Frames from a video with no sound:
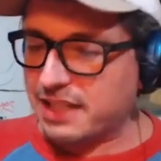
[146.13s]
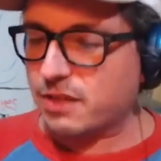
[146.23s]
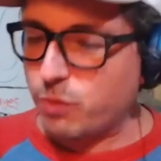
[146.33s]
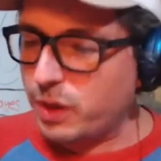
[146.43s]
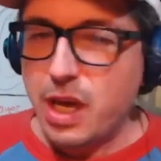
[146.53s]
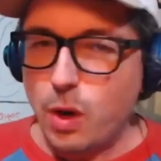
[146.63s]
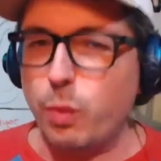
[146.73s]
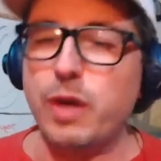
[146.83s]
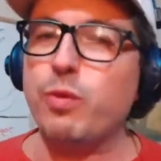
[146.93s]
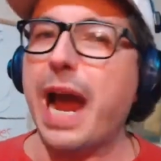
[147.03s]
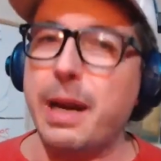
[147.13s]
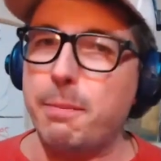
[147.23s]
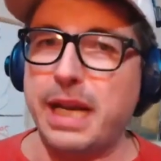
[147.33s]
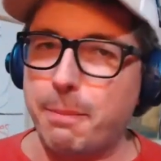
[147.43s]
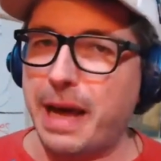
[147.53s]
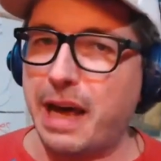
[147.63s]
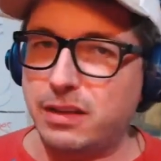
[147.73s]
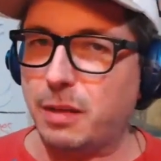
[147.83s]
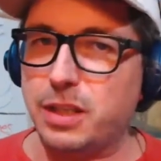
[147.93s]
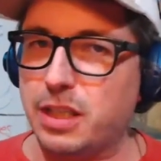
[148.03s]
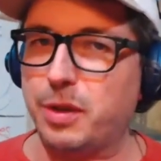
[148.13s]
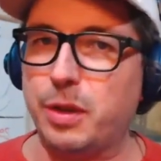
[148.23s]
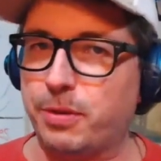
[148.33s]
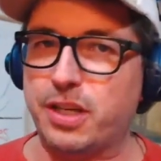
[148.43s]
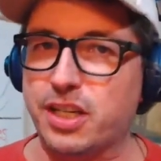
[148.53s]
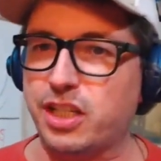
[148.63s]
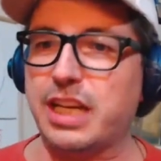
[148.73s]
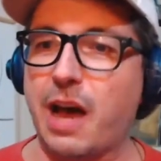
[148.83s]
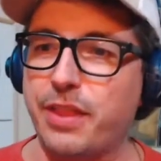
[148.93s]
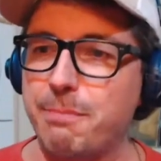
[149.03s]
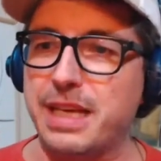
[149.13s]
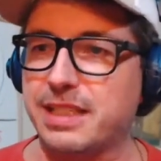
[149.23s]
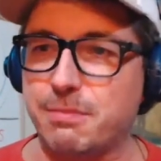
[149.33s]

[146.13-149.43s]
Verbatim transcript: we write a bit about WWE production and how they miss,